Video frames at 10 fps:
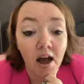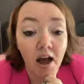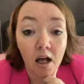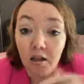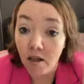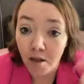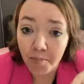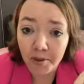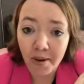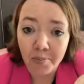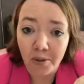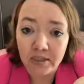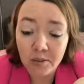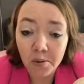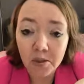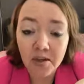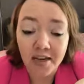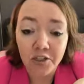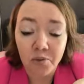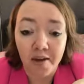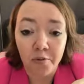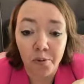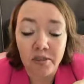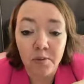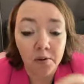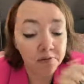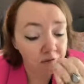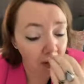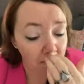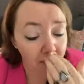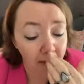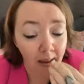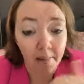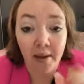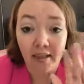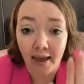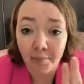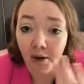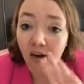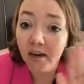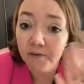I'll put my printable. I do have a printable from my library.